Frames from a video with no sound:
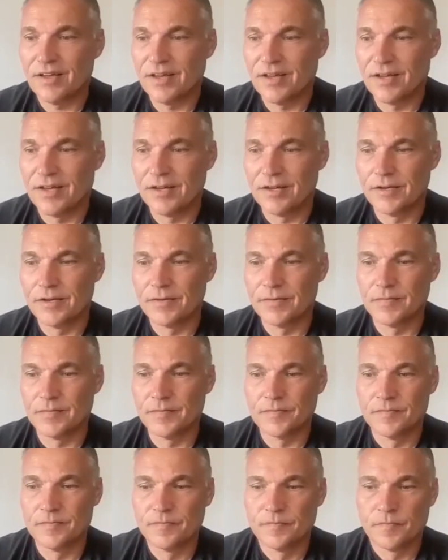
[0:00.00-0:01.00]

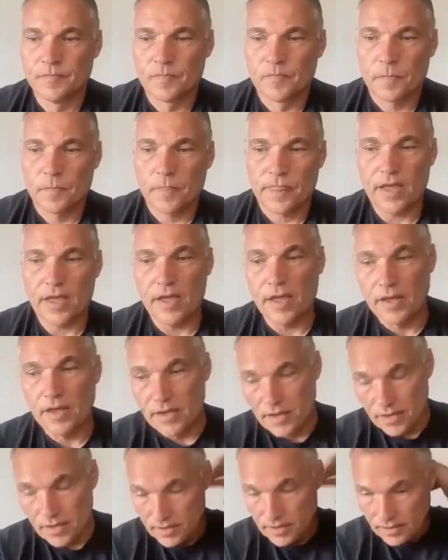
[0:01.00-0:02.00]
And
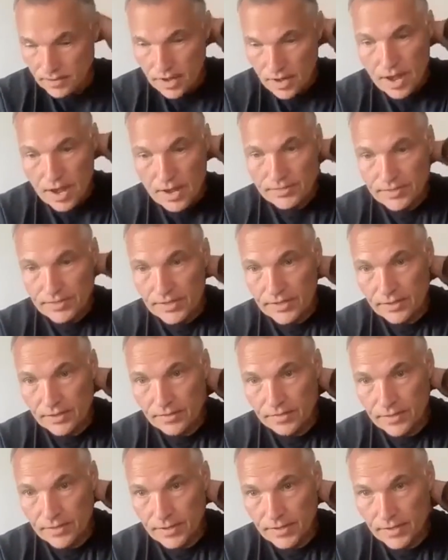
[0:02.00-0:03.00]
I
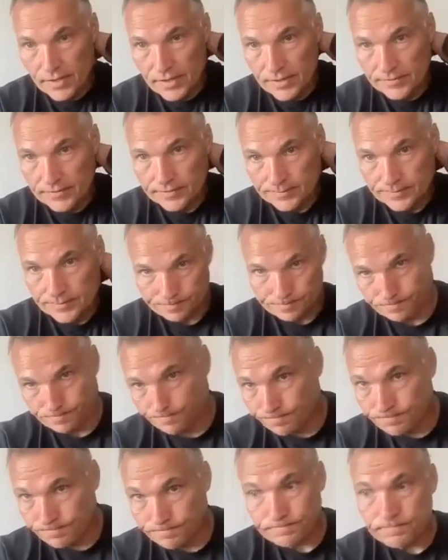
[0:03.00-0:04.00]
think that
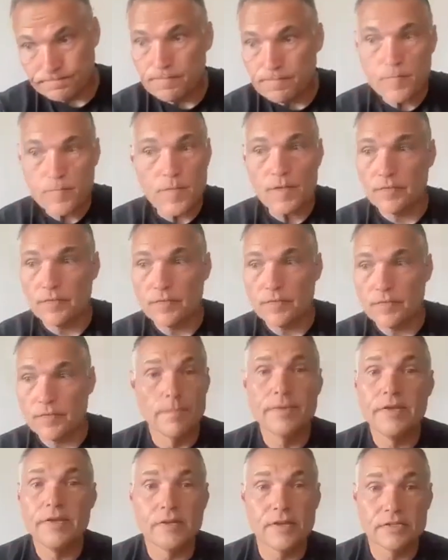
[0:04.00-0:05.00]
for
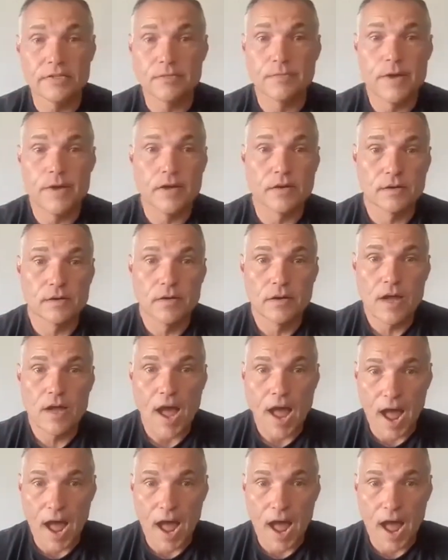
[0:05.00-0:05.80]
me, that's better.